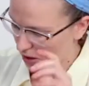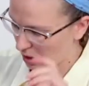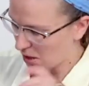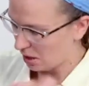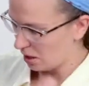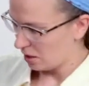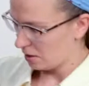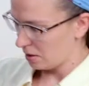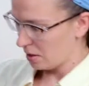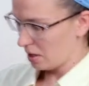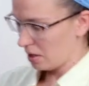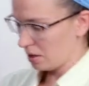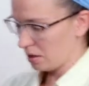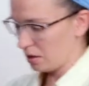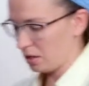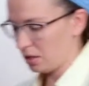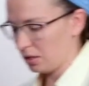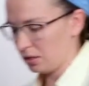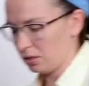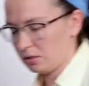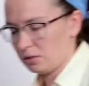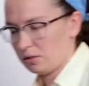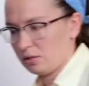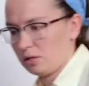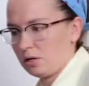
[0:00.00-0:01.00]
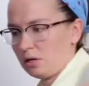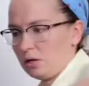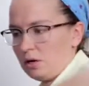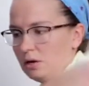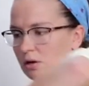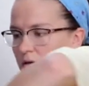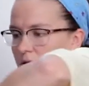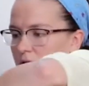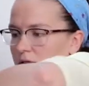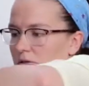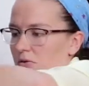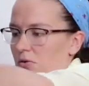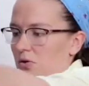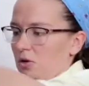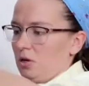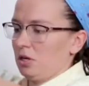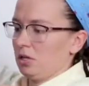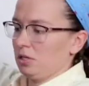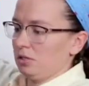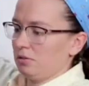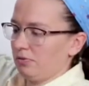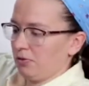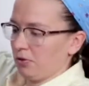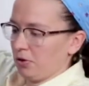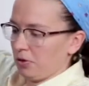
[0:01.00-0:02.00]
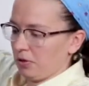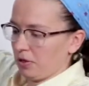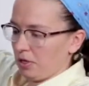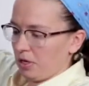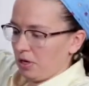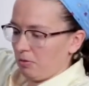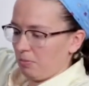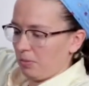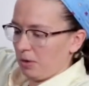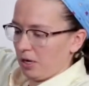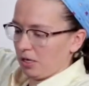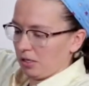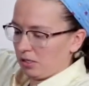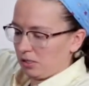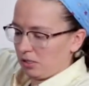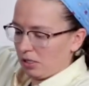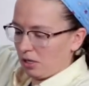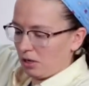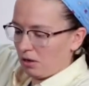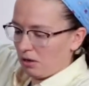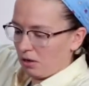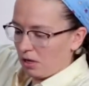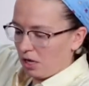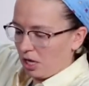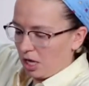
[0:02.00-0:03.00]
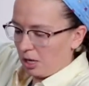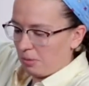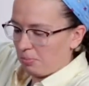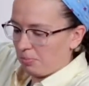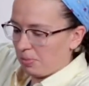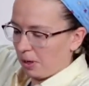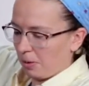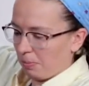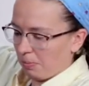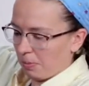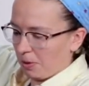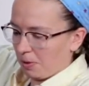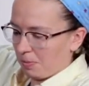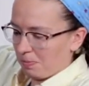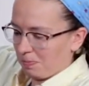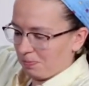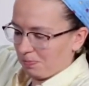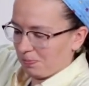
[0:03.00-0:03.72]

And then this also calls for a little bit of salt and pepper.